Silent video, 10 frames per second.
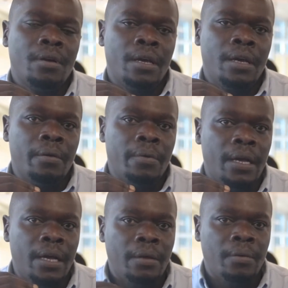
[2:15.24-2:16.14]

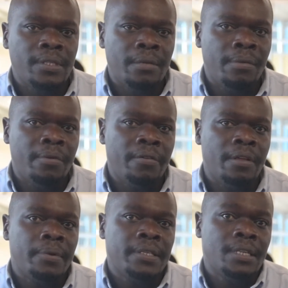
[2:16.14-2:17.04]
I was a member of
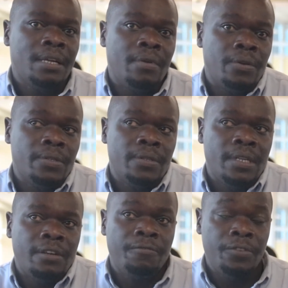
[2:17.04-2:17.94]
the press club. I was
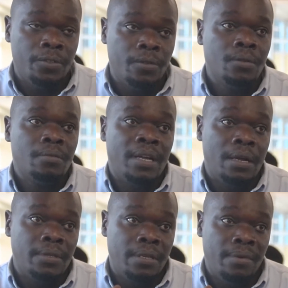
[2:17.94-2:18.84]
not an official, but
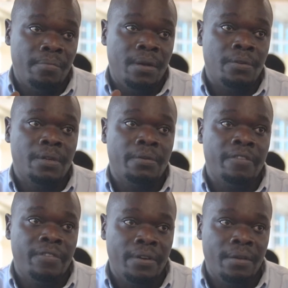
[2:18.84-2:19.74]
I was a member. I was one of
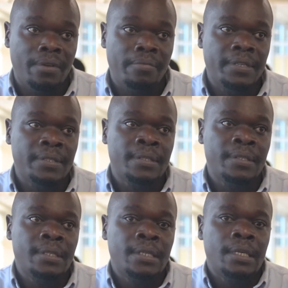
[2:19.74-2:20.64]
the founder members,
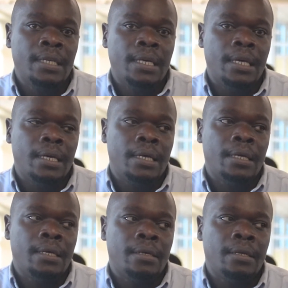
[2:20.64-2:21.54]

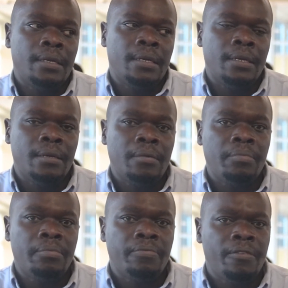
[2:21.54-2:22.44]
and
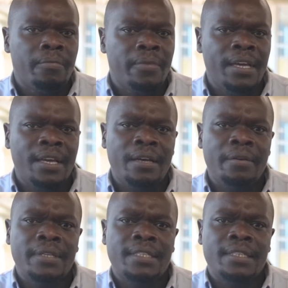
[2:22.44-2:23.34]
from
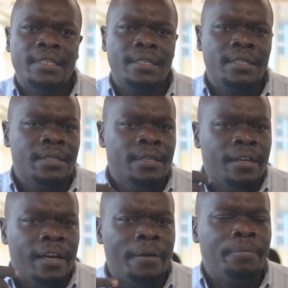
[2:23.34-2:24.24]
there we started
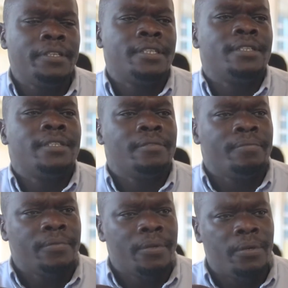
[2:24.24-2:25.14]
appreciating
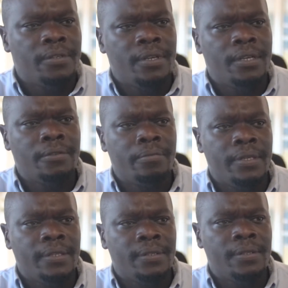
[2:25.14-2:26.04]
what journalism
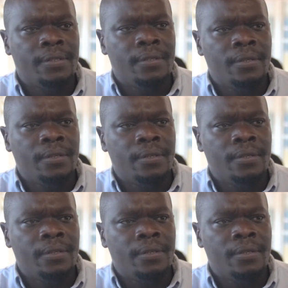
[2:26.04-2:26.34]
is,